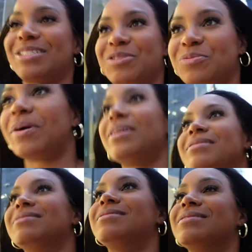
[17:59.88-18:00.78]
sweating,
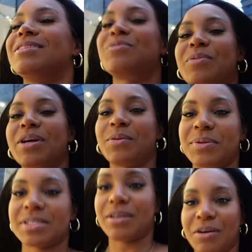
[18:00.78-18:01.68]
and this then
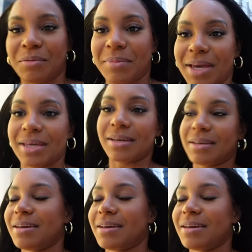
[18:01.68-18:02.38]
wasn't gonna at, make it.